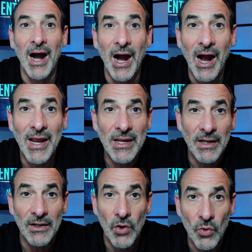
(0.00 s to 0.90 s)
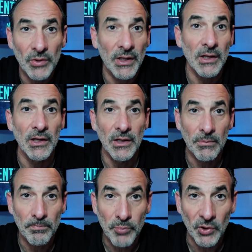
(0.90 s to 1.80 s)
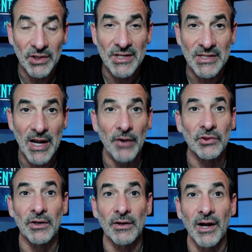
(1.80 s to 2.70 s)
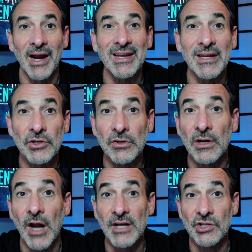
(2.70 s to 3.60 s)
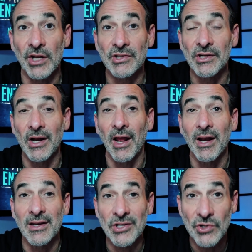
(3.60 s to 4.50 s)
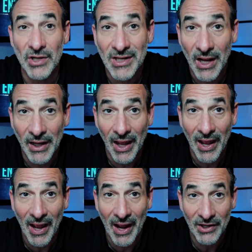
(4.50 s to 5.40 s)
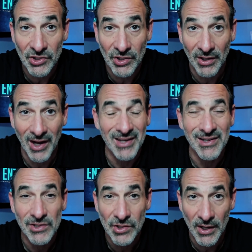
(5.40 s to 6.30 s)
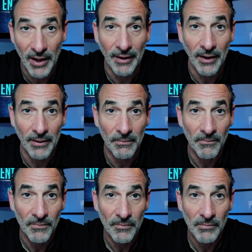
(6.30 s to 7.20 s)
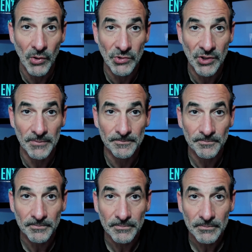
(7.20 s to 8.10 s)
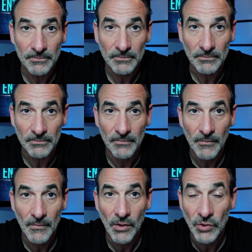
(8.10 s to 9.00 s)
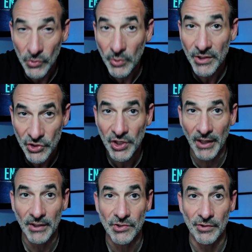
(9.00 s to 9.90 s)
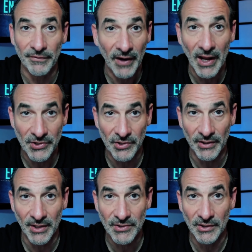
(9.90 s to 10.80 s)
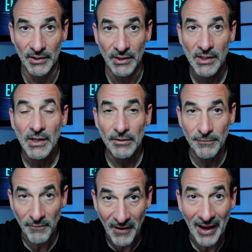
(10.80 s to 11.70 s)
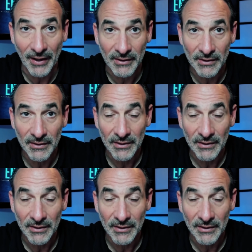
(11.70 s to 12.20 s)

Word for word: I can only put this out there. I need you to digest it. I need you to take action. I need you to get in motion. You can change your financial destiny. In fact,